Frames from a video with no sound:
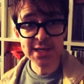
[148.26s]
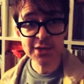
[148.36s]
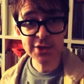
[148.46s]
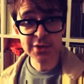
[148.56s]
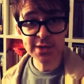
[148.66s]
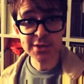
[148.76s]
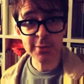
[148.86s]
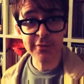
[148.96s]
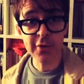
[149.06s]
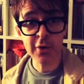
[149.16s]
ever seen her do
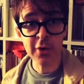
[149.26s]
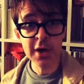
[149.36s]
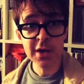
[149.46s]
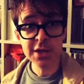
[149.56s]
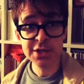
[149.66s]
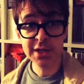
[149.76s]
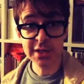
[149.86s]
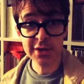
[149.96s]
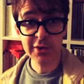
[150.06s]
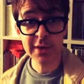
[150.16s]
this song before.
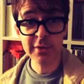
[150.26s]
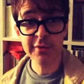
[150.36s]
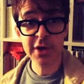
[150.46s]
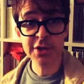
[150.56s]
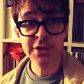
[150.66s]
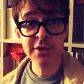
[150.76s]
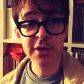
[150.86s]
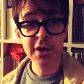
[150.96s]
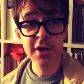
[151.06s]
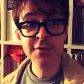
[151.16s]
She did an incredible
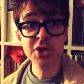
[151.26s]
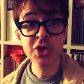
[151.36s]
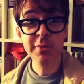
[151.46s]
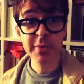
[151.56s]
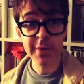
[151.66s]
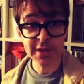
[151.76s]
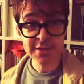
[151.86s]
version of Super